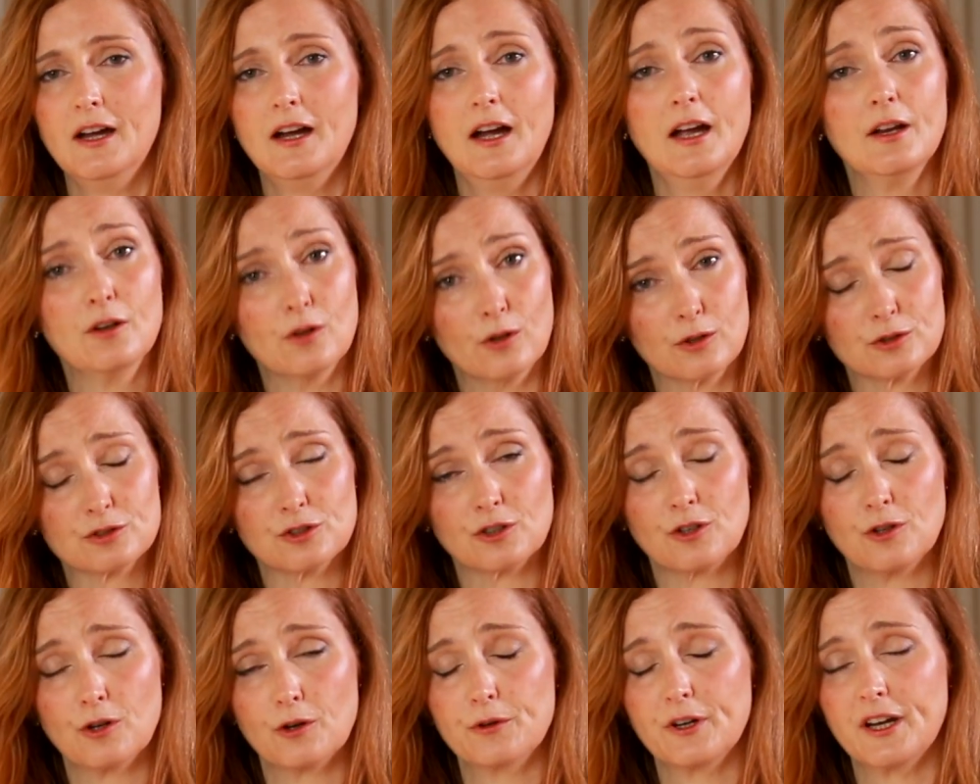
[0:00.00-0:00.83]
and
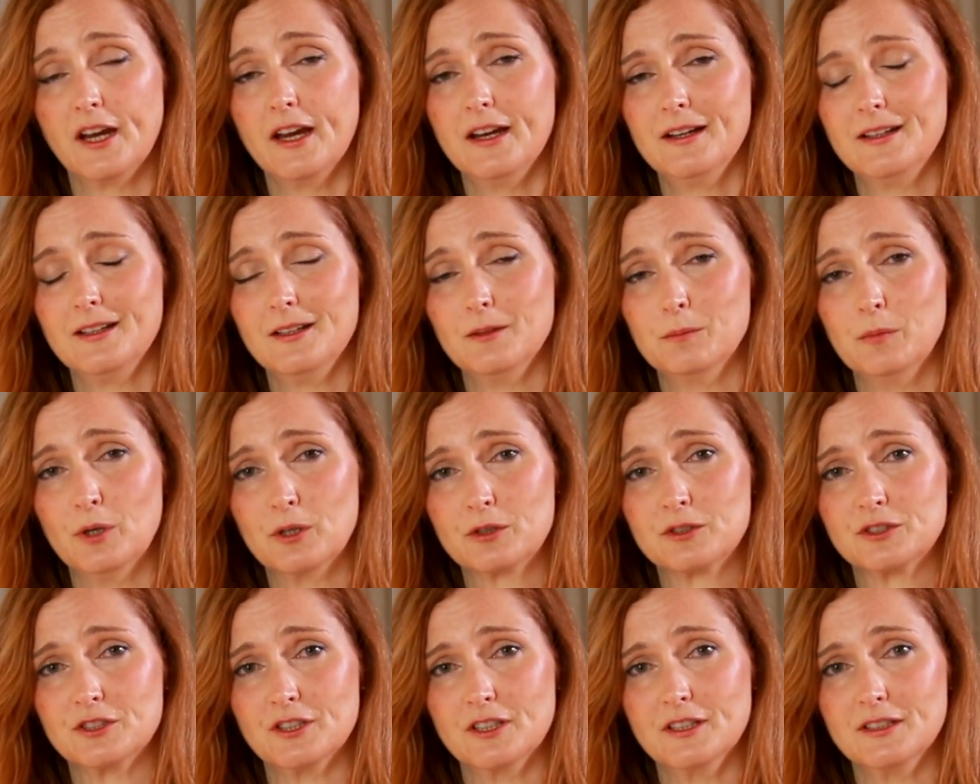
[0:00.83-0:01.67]
also corrugated
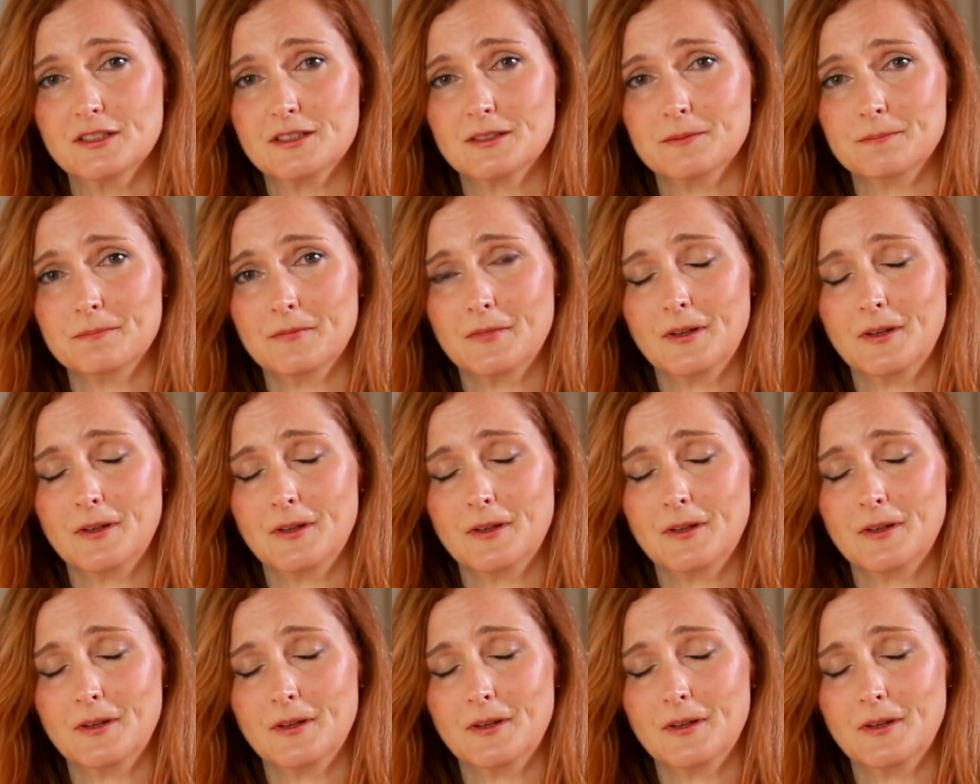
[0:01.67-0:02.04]
boxes.